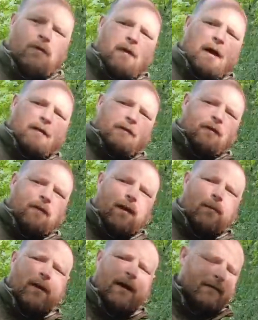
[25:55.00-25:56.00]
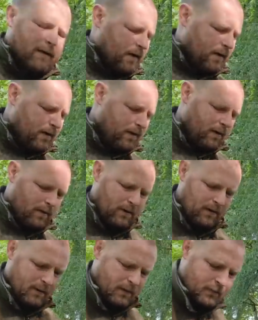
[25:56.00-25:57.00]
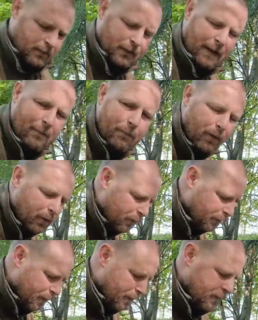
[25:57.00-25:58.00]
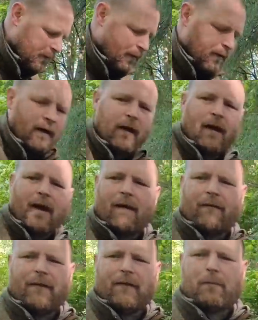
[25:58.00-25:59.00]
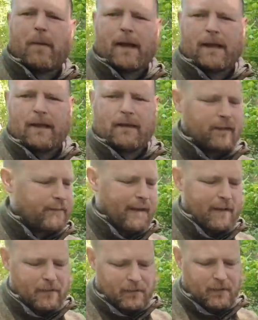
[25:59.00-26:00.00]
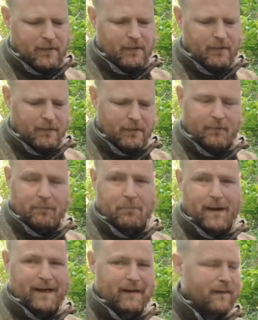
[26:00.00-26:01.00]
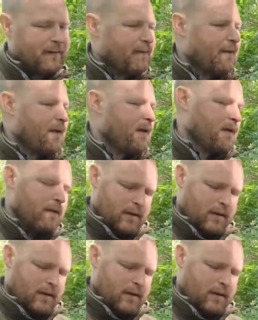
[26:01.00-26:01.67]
Right, so there we have it. Camp over. Everything's back in the tent bag, let's say.